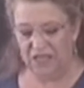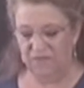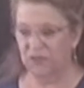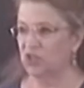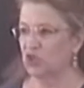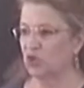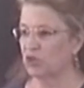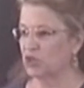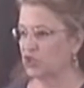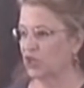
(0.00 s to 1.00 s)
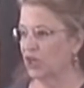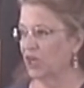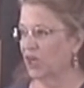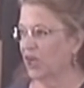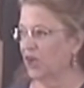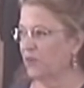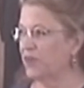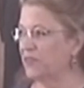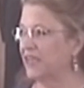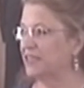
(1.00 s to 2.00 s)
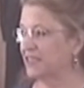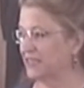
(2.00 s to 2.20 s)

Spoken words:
of the church when they